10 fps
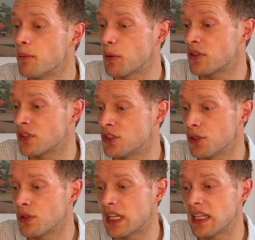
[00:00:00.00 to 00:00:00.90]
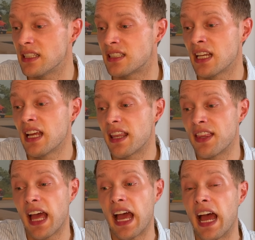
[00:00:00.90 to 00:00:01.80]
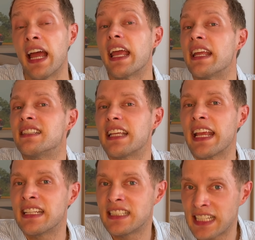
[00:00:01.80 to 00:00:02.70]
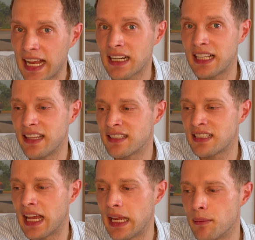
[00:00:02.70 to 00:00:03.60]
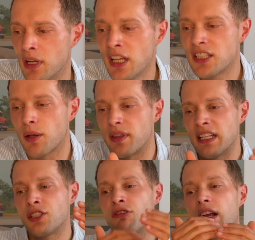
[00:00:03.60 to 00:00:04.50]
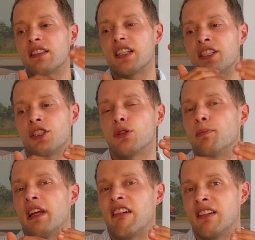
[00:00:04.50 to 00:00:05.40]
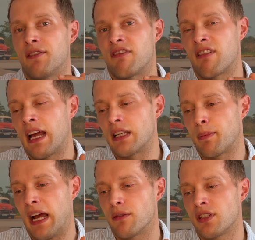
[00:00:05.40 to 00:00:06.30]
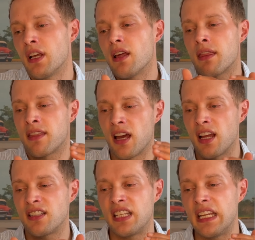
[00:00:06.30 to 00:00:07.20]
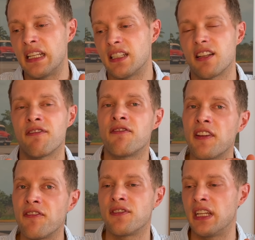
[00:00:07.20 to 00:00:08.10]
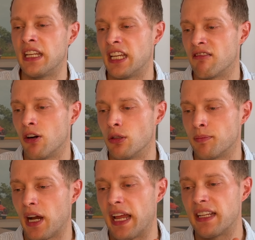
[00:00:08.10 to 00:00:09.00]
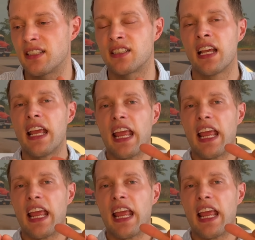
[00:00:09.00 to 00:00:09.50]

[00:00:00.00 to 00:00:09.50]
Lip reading: but with Suzuki's there, it's exactly the same. So in this transitional period of around about 13 to 15-year-old bikes,